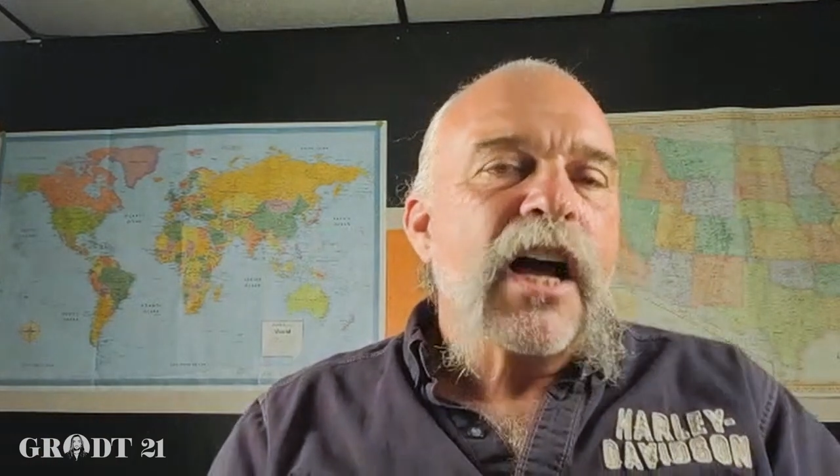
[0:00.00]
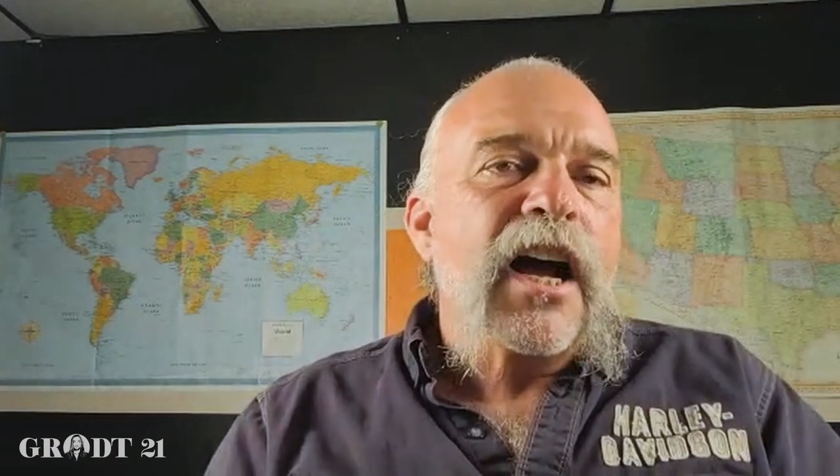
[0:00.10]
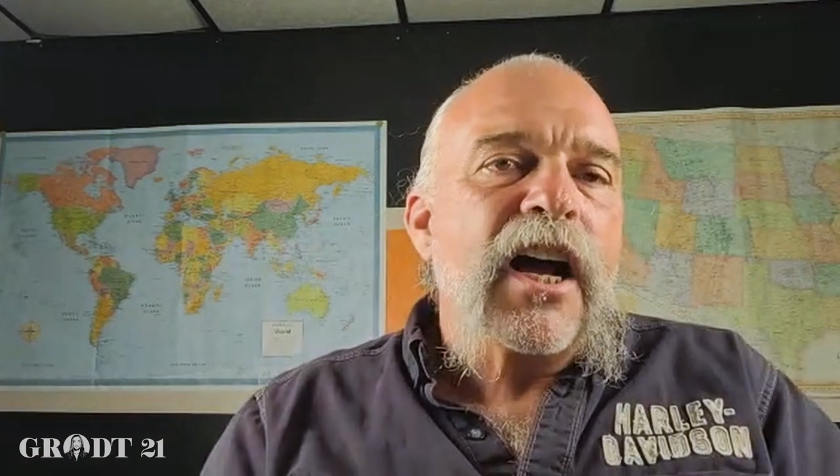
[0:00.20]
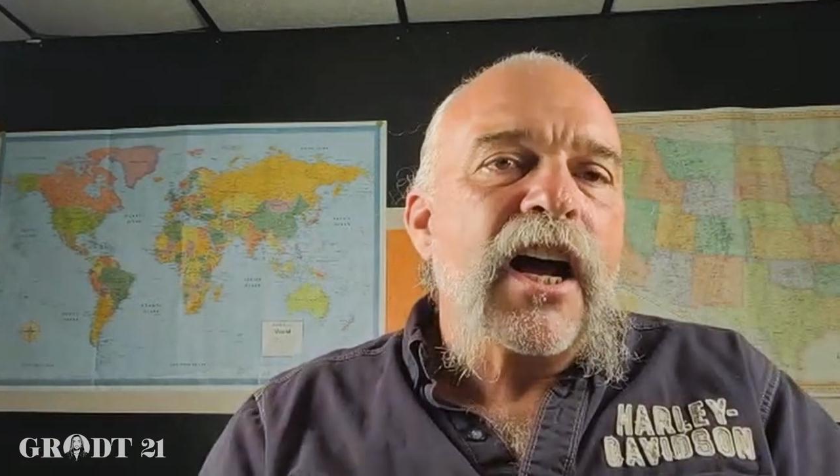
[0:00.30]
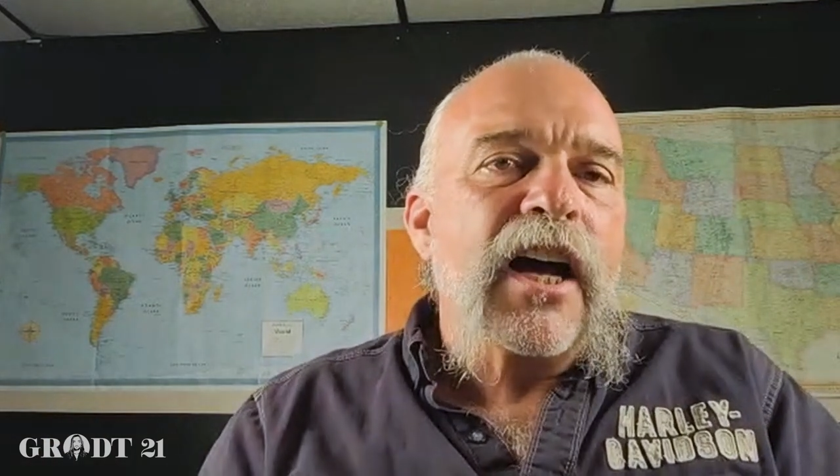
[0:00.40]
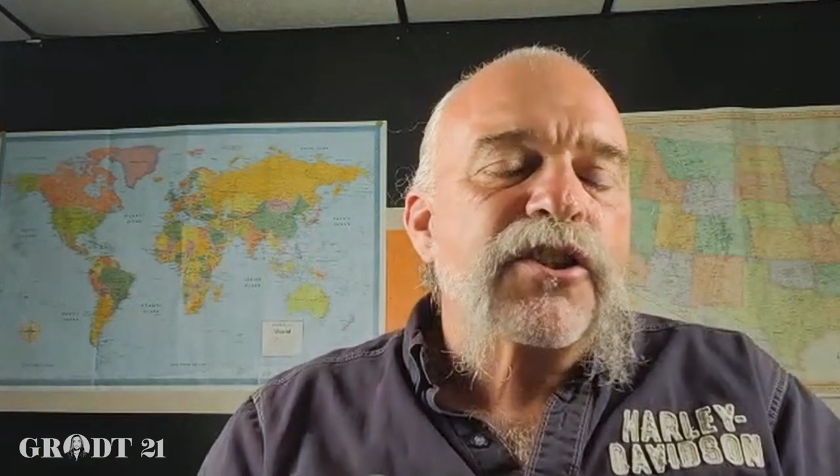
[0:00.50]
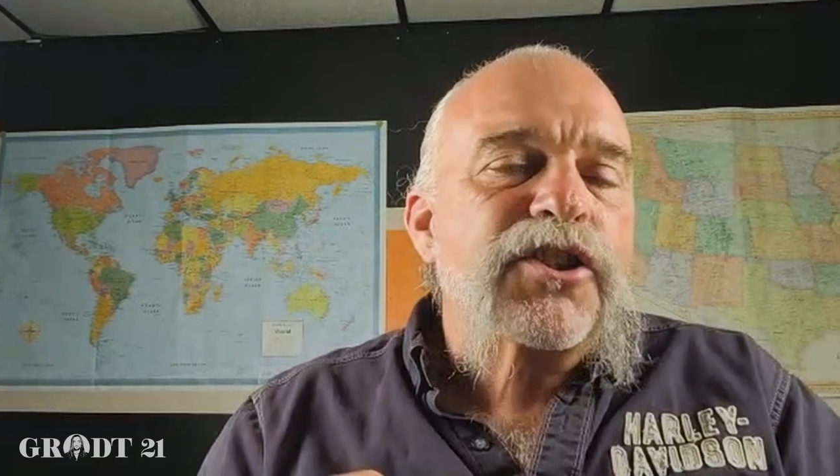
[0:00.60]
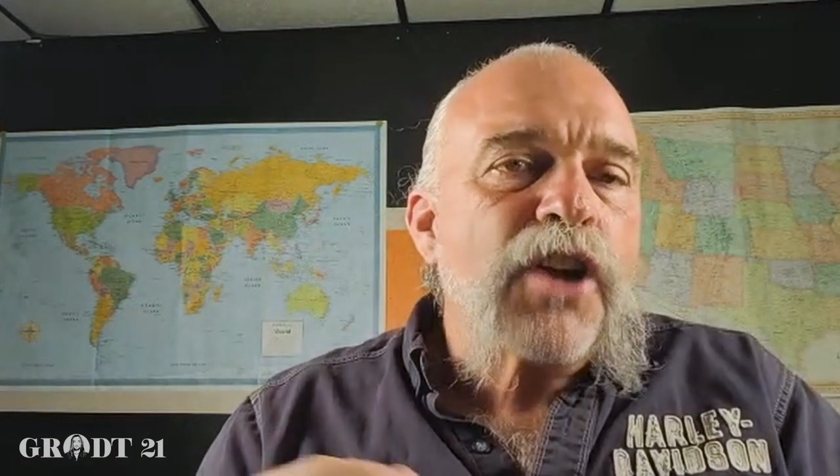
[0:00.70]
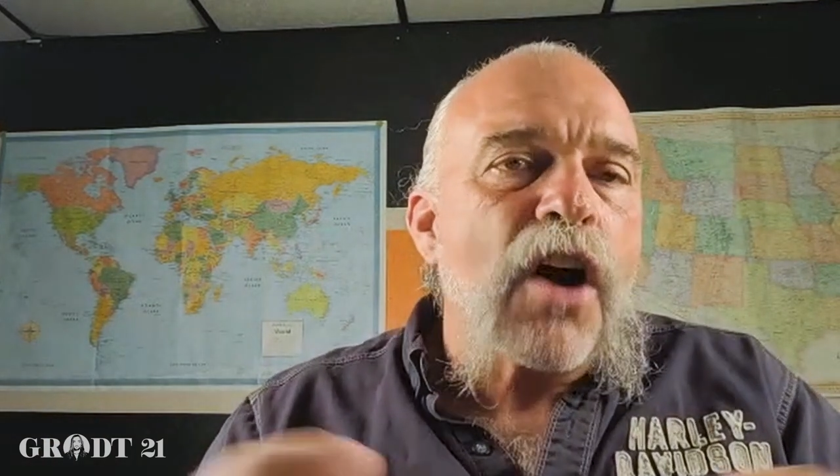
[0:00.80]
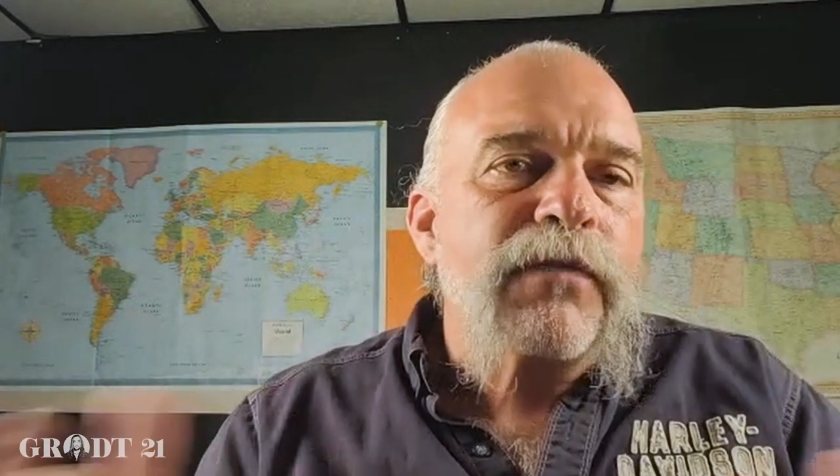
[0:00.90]
uh,
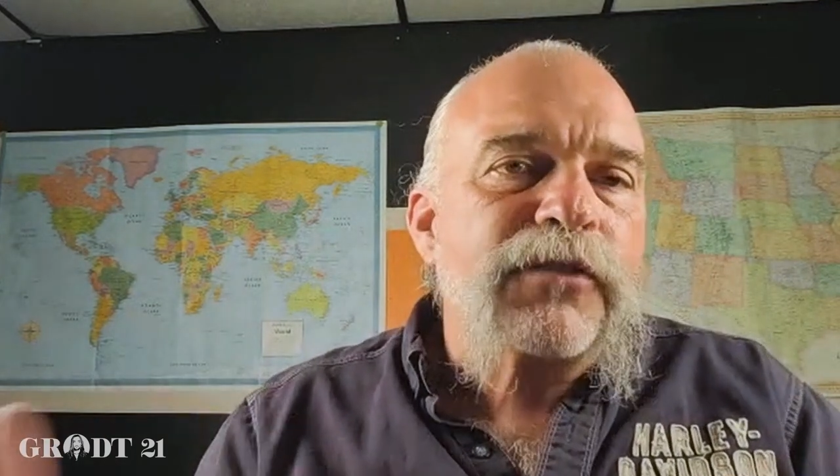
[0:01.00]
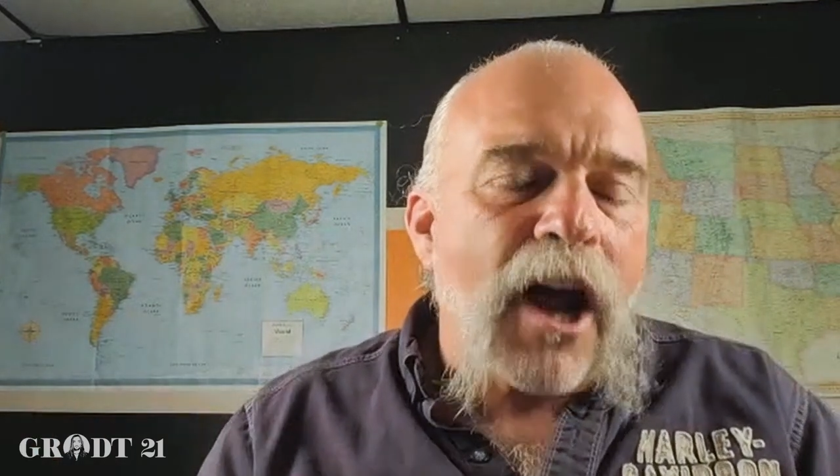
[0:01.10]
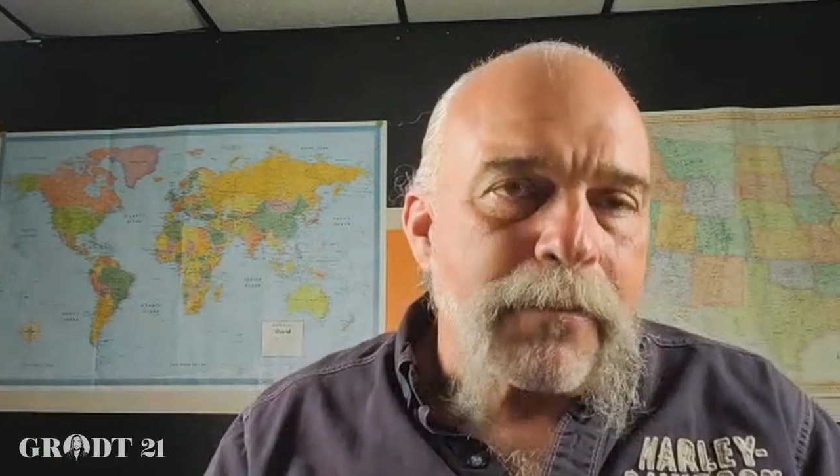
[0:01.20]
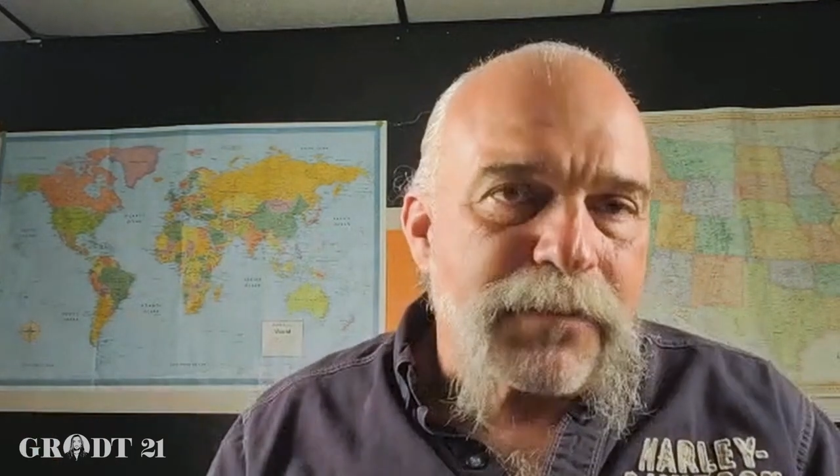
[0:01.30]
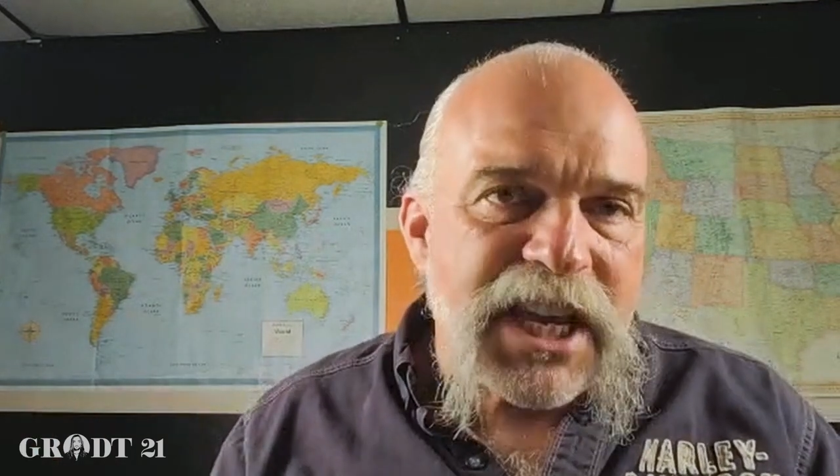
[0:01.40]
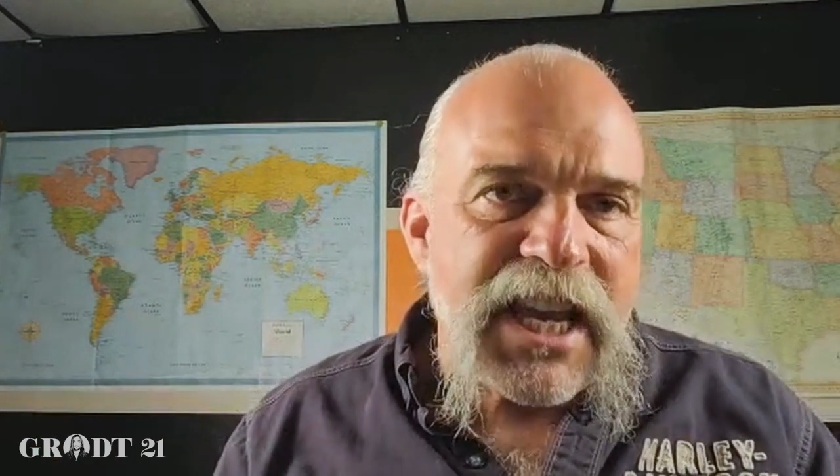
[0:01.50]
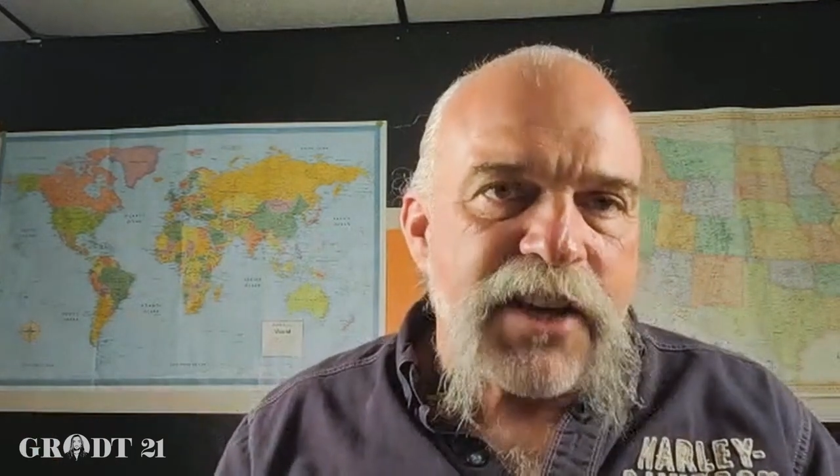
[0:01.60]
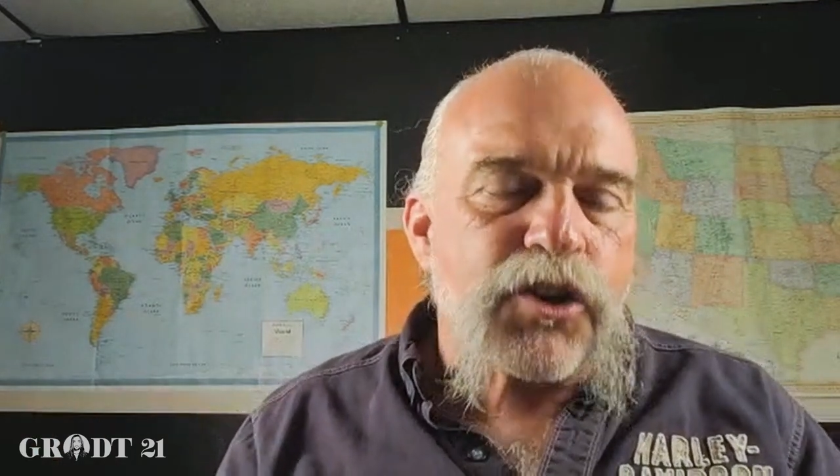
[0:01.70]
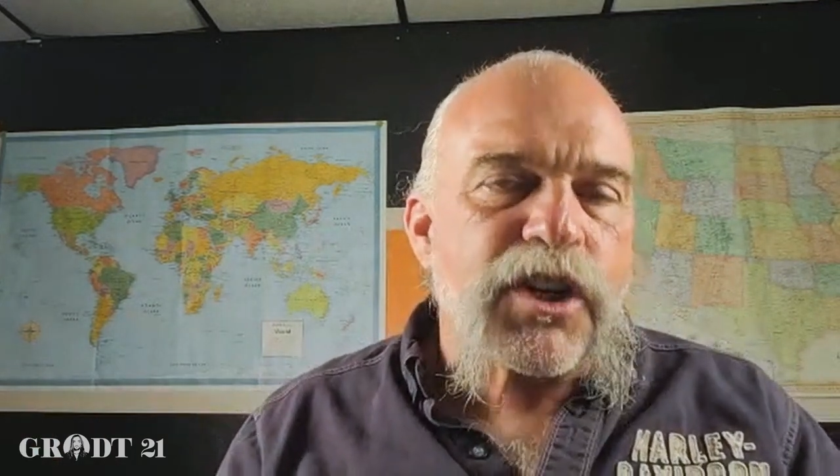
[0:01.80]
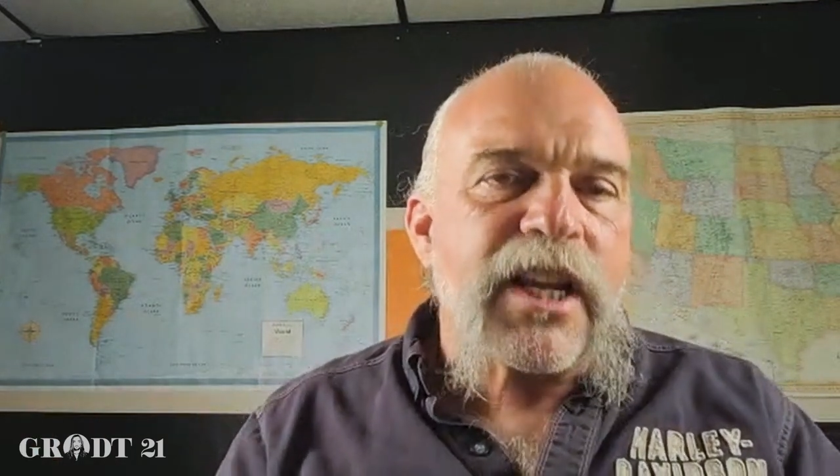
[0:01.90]
stovetop
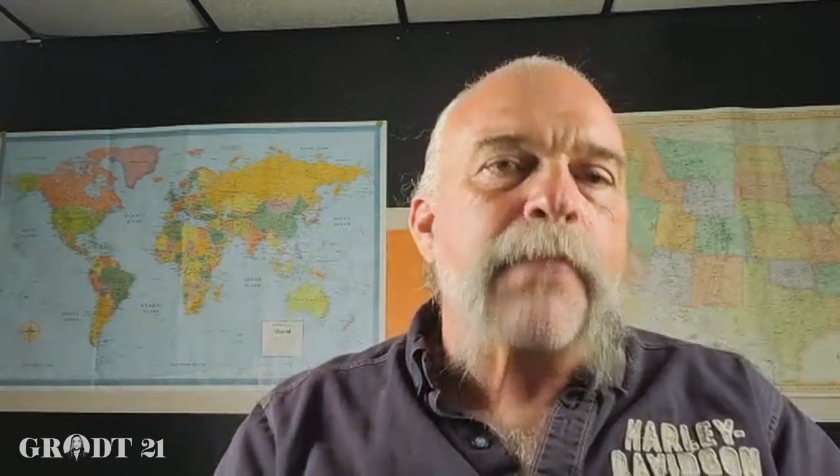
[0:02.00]
quiche,